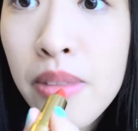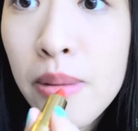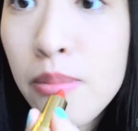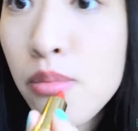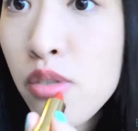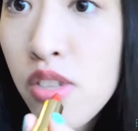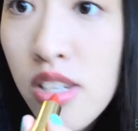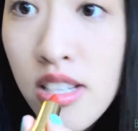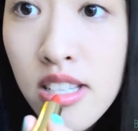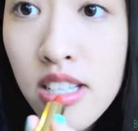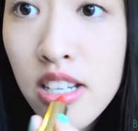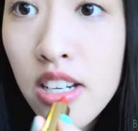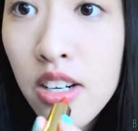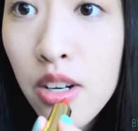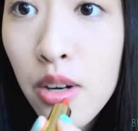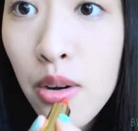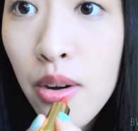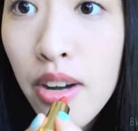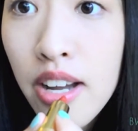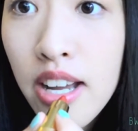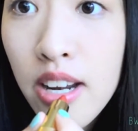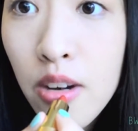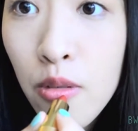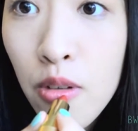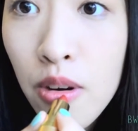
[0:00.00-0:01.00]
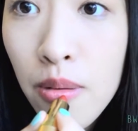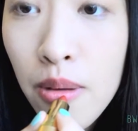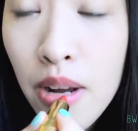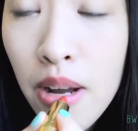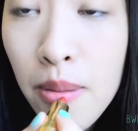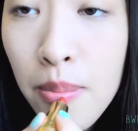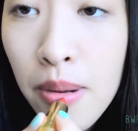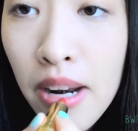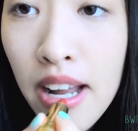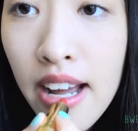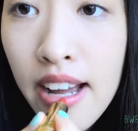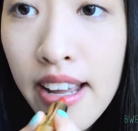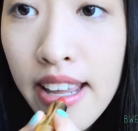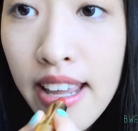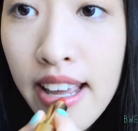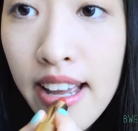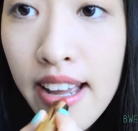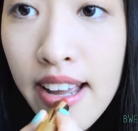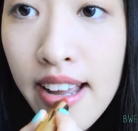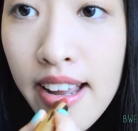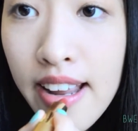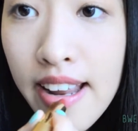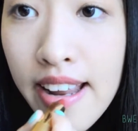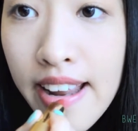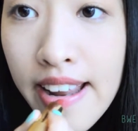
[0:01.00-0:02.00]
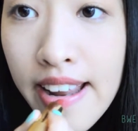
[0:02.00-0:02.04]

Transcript: I'm just gonna go ahead and apply it, yeah?